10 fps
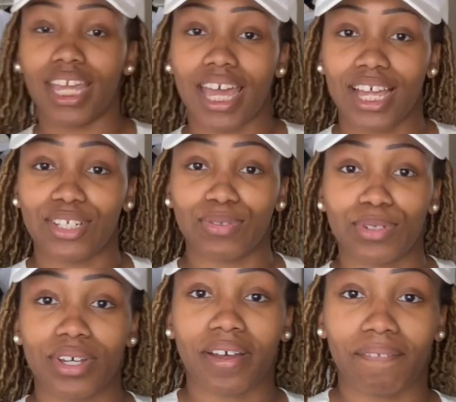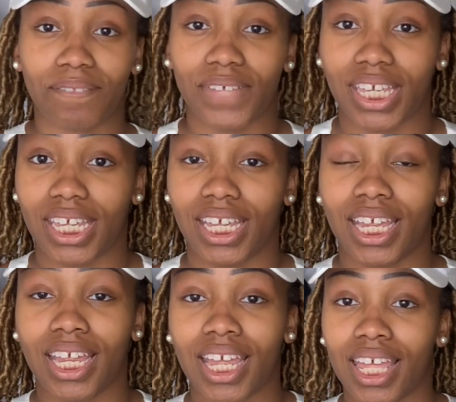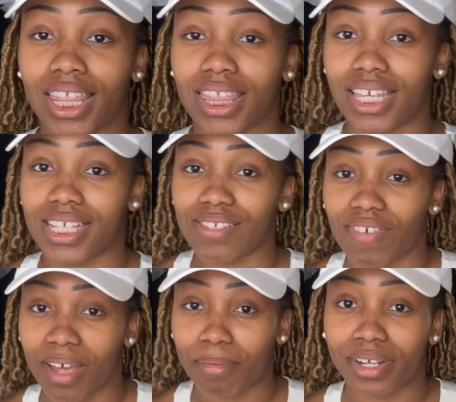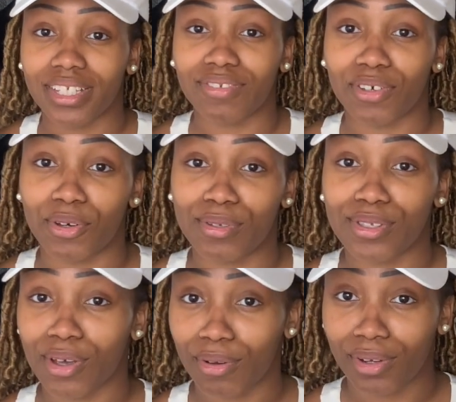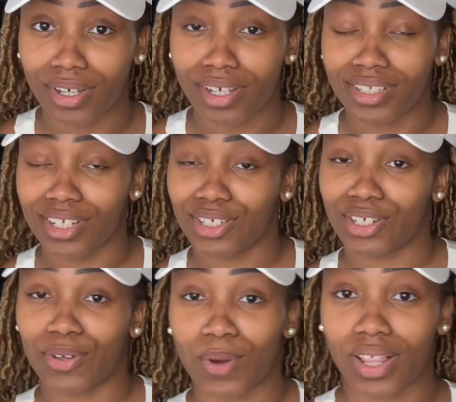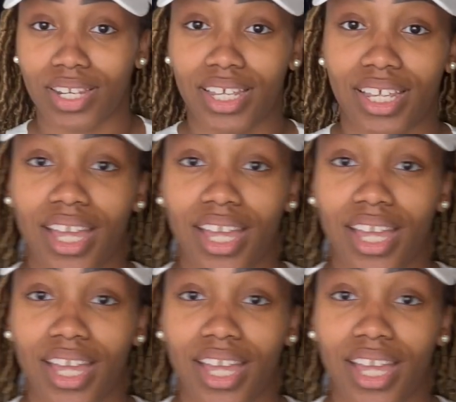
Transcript: casual, comfy. These fabrics feel so good, such good quality.